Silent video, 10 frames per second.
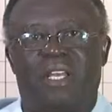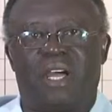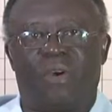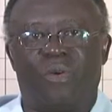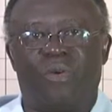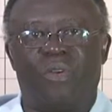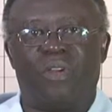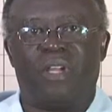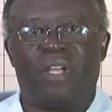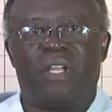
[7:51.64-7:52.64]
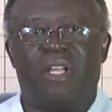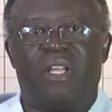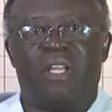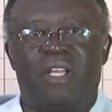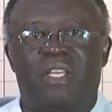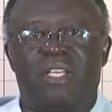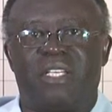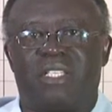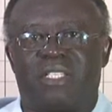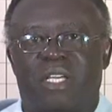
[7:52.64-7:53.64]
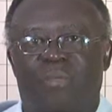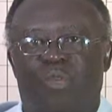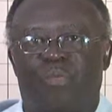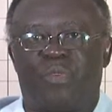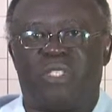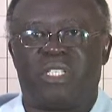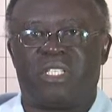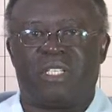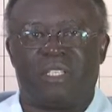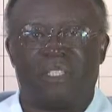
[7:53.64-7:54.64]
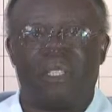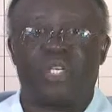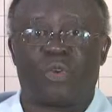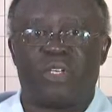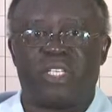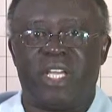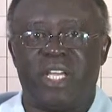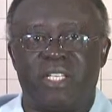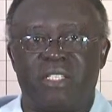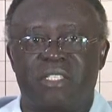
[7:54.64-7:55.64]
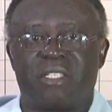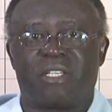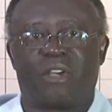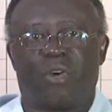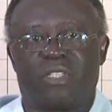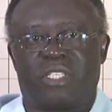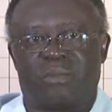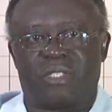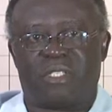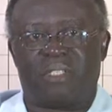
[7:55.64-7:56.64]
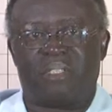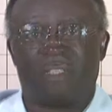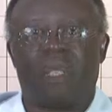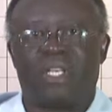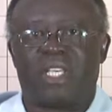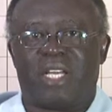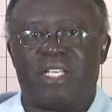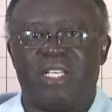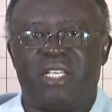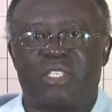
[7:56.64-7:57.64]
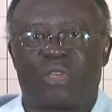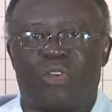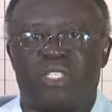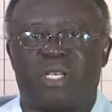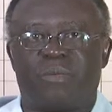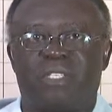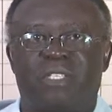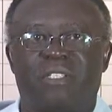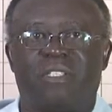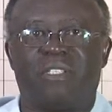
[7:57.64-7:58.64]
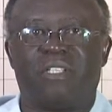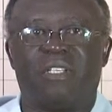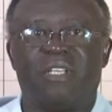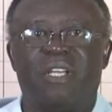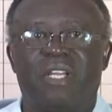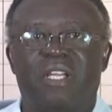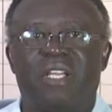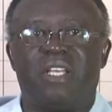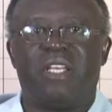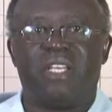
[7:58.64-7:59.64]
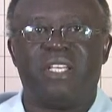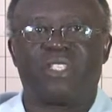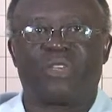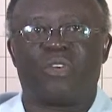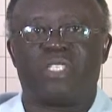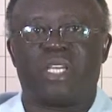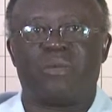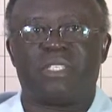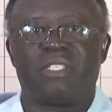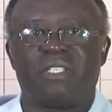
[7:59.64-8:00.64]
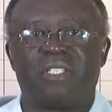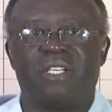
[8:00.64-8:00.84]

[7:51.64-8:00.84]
Now, this is a proposition which contains concepts. What are these concepts? These concepts